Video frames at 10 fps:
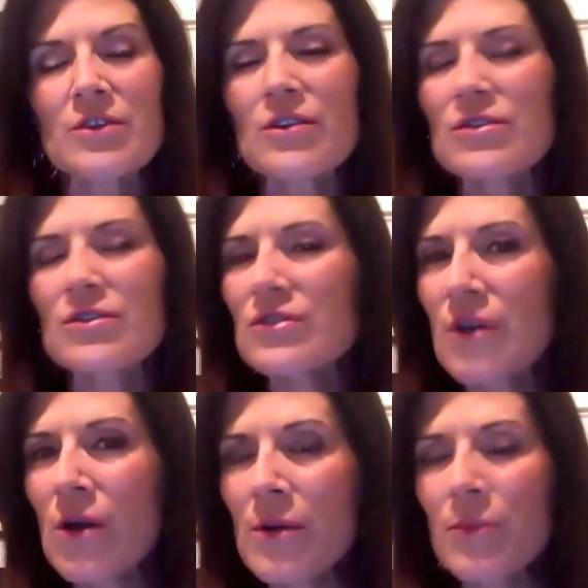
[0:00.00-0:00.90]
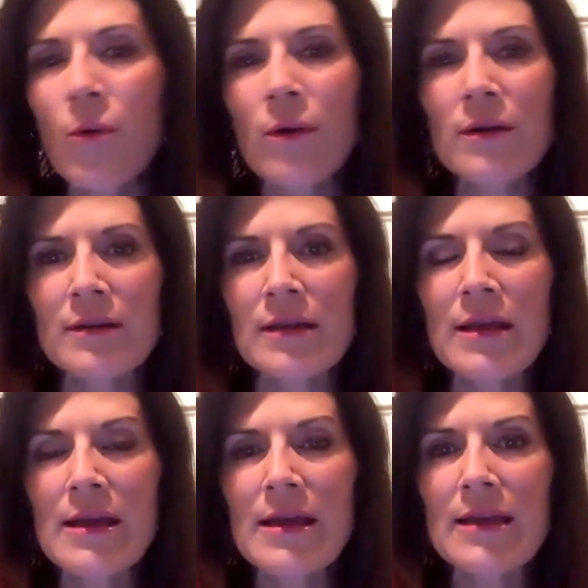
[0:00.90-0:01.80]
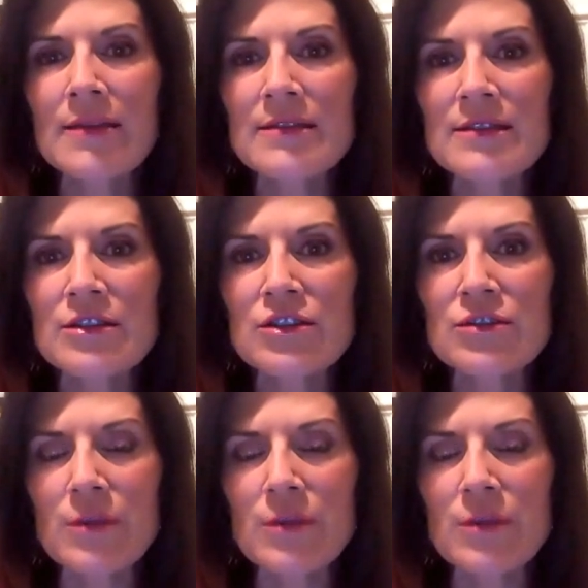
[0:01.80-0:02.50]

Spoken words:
are so important in this industry.